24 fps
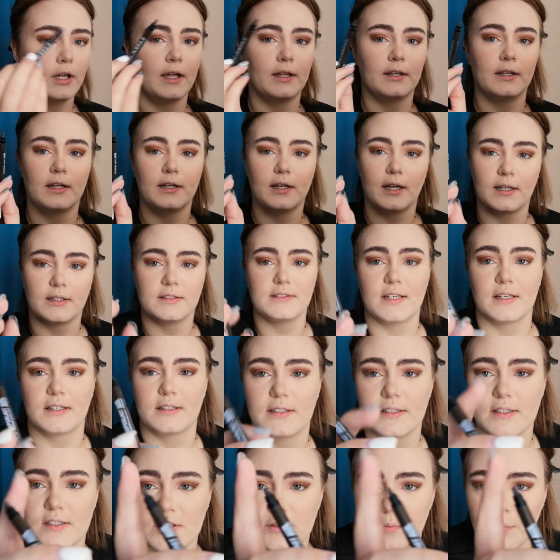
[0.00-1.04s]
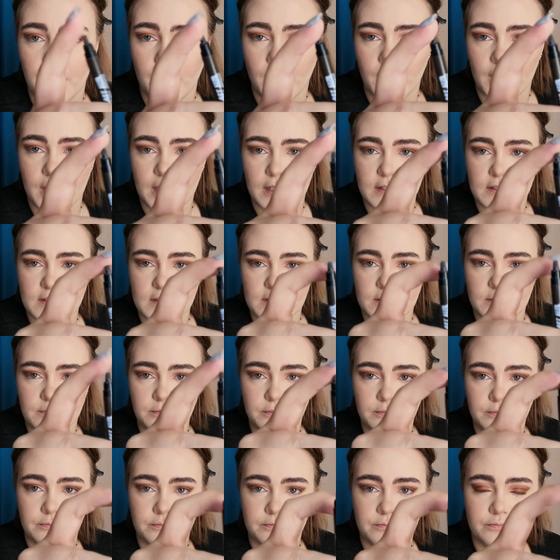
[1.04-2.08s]
And then I take this part,
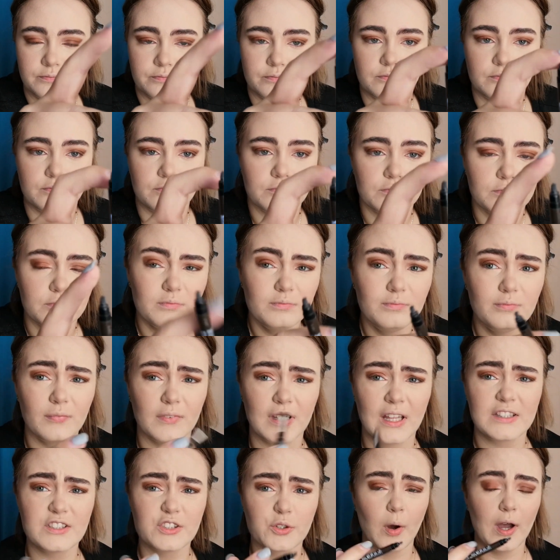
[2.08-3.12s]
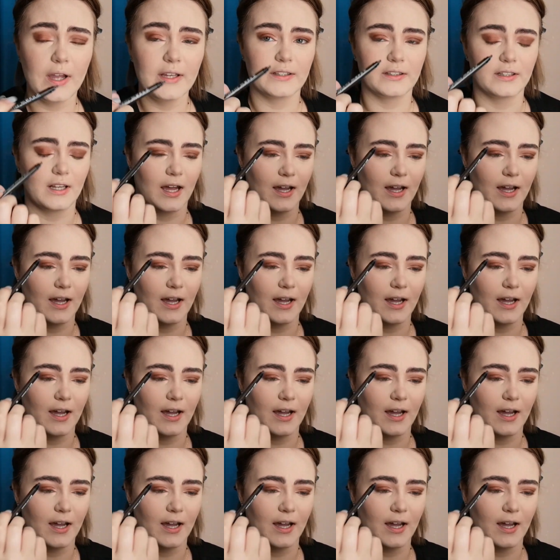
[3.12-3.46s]
and it's quite